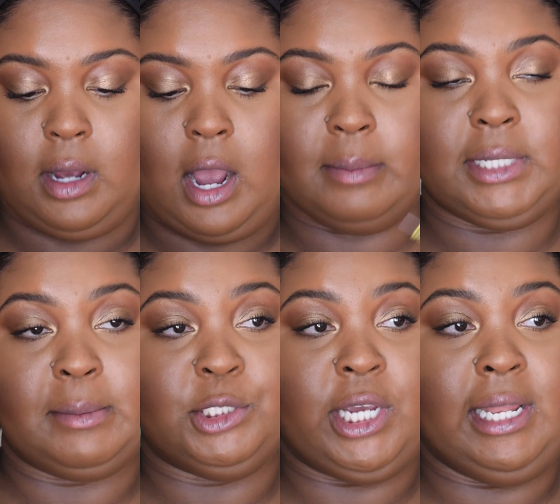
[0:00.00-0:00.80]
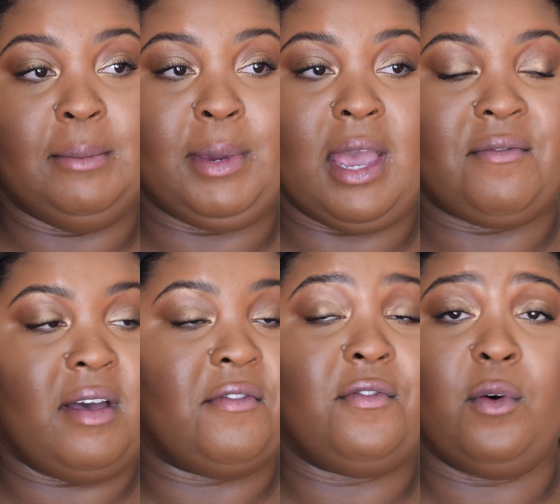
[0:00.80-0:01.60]
times Shayla
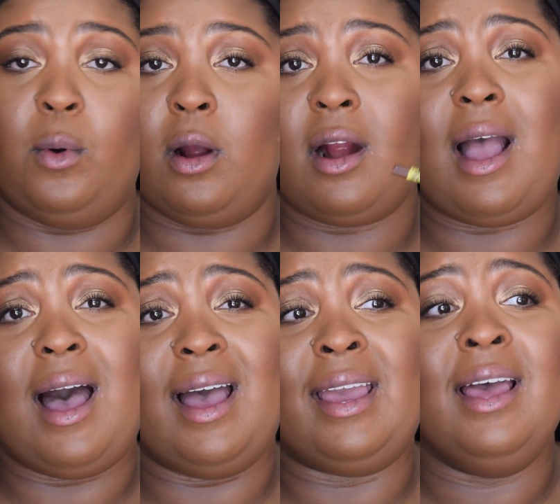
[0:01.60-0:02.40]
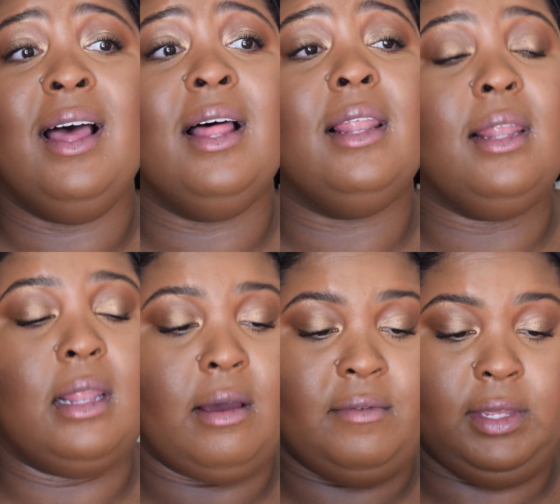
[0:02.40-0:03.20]
BFF4. I
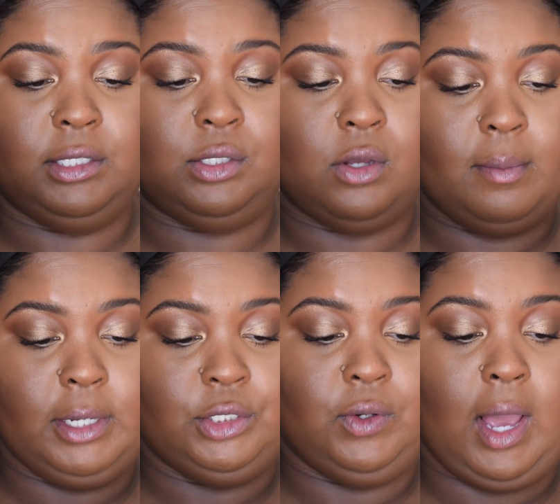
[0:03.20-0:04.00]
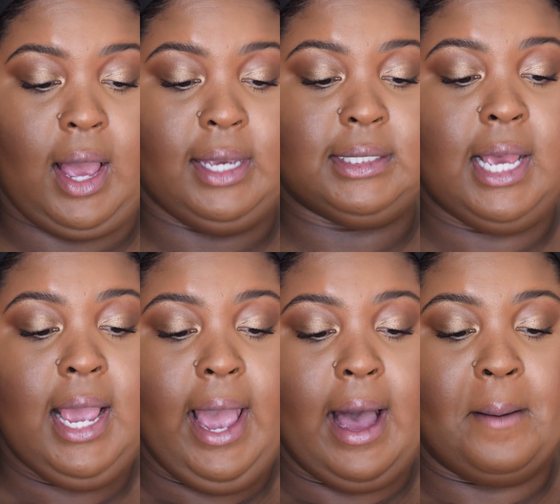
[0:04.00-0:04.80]
love this so much, you guys.
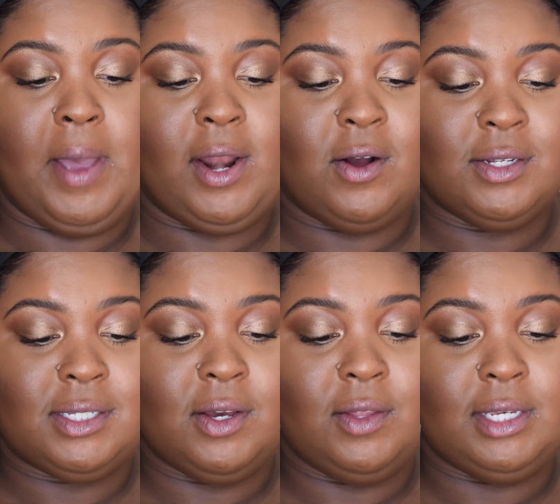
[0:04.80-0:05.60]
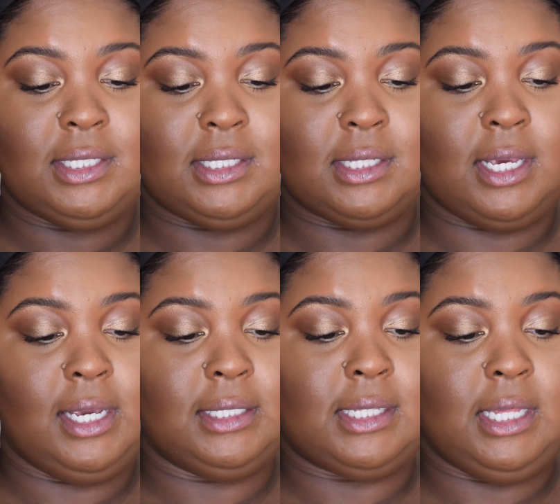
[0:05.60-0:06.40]
And also this
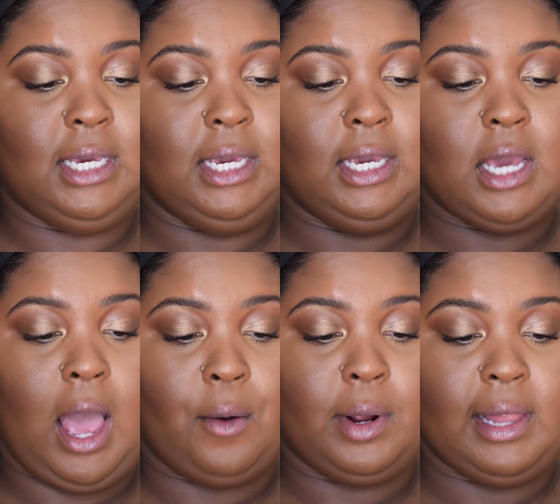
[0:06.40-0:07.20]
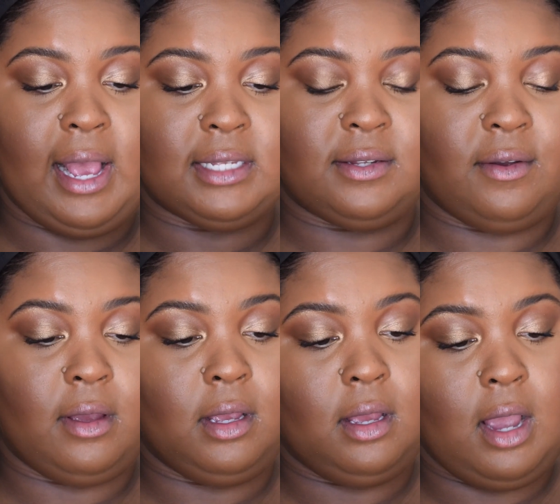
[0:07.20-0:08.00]
is the Hourglass
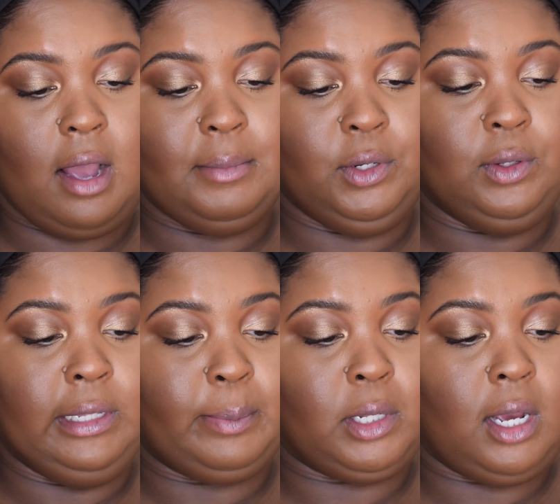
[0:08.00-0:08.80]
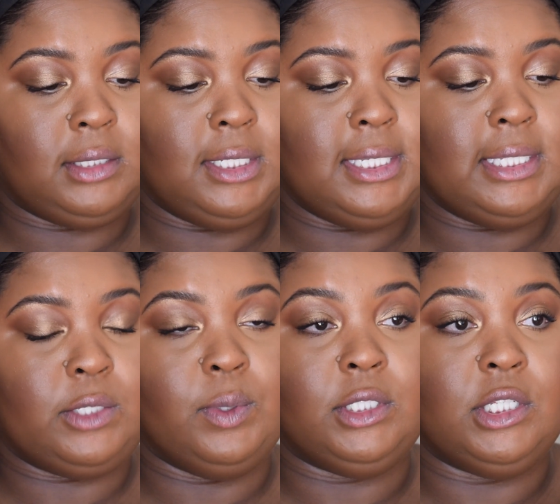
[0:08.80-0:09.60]
new lip glosses.
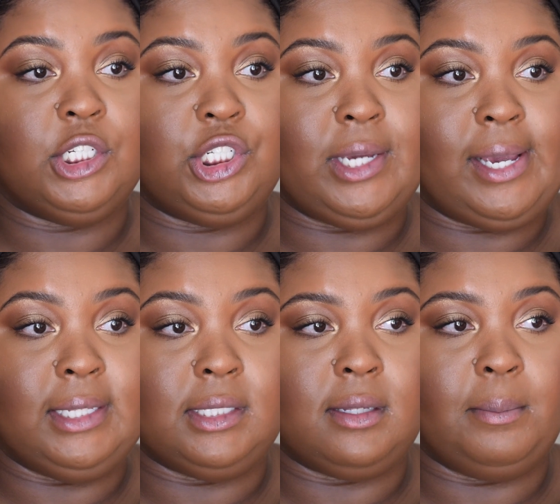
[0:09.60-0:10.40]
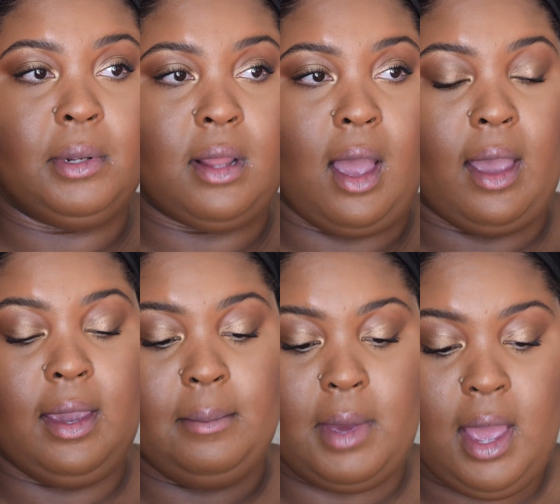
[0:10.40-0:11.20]
This one's in the shade
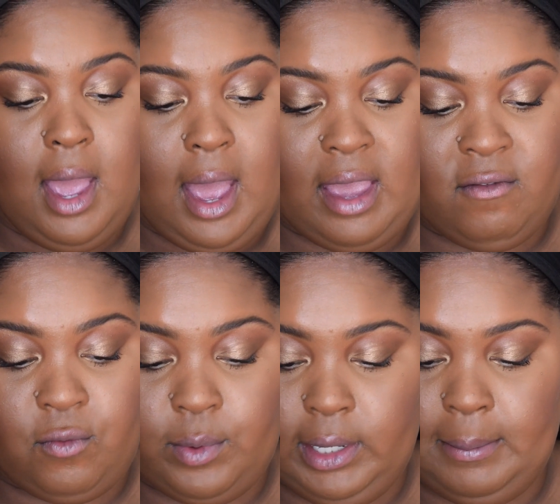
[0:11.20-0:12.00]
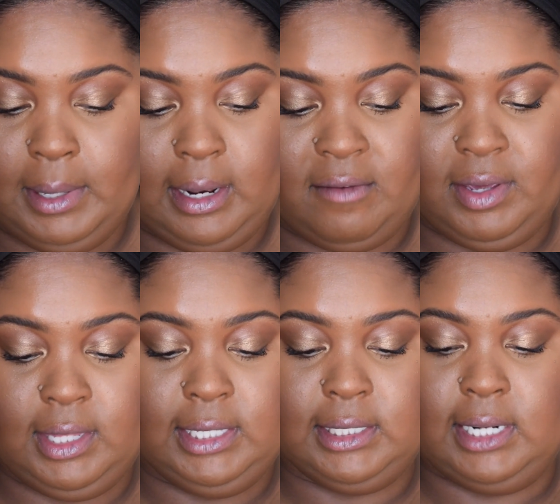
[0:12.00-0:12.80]
Sublime. I have really been loving
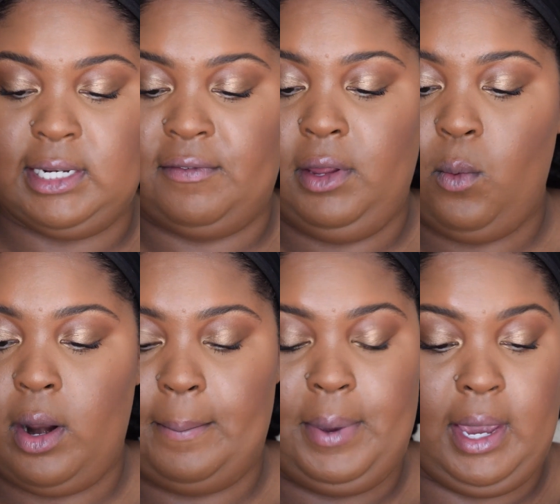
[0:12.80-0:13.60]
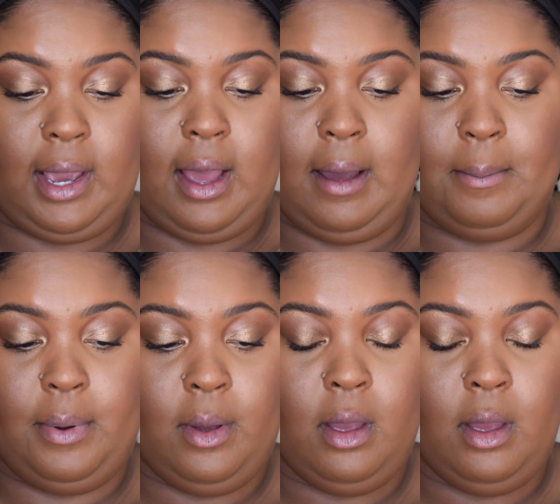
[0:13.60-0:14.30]
these and I definitely want to pick up